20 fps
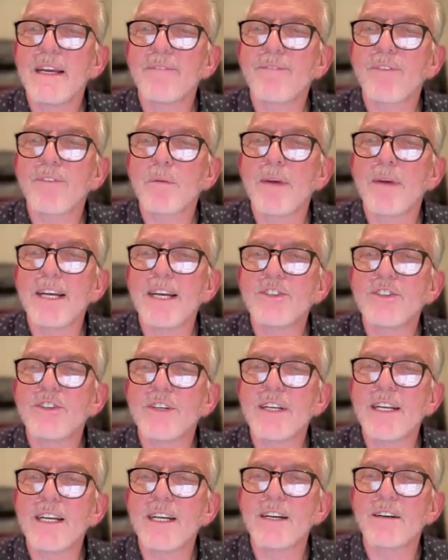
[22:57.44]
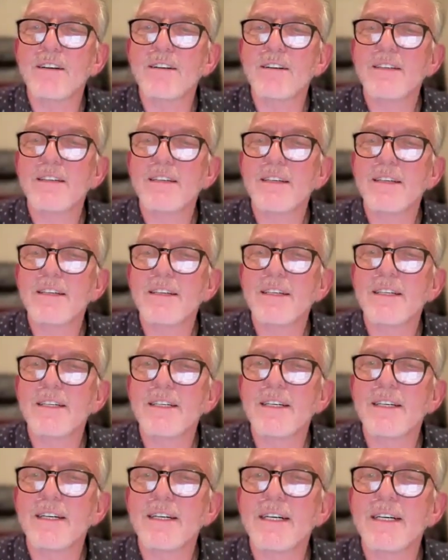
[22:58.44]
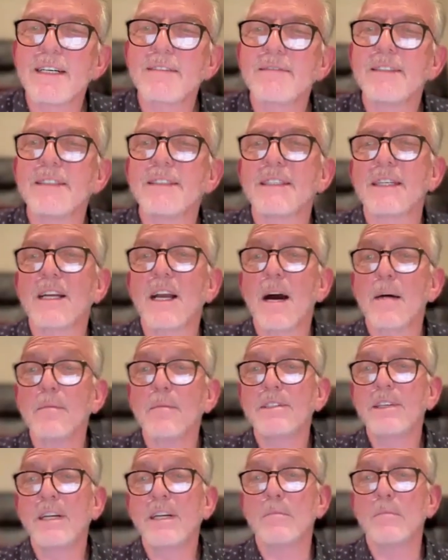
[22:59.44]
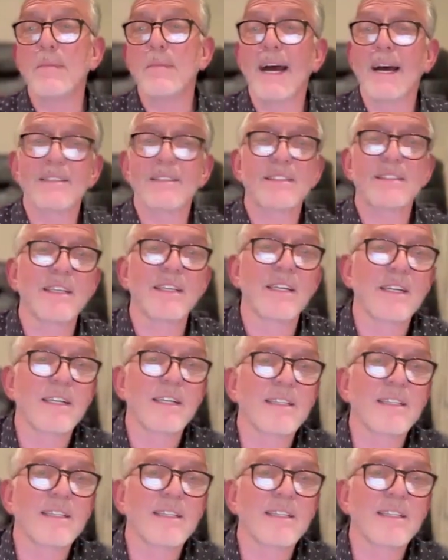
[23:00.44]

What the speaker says: information here in the commentary about